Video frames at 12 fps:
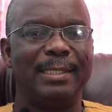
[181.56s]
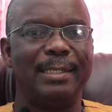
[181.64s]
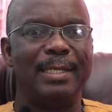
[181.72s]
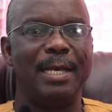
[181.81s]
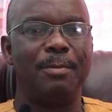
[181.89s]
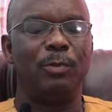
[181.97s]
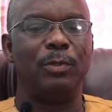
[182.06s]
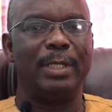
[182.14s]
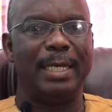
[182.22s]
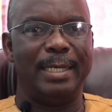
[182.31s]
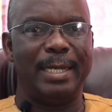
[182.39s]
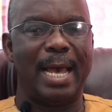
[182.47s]
them to
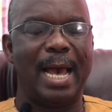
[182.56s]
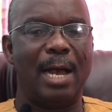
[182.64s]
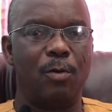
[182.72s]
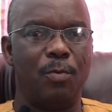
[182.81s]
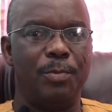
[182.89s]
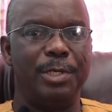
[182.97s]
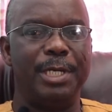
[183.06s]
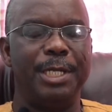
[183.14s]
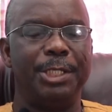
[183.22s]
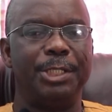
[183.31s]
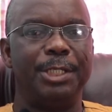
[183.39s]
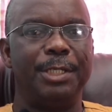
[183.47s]
get
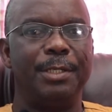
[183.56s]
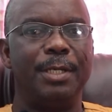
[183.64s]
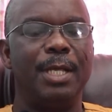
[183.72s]
accommodation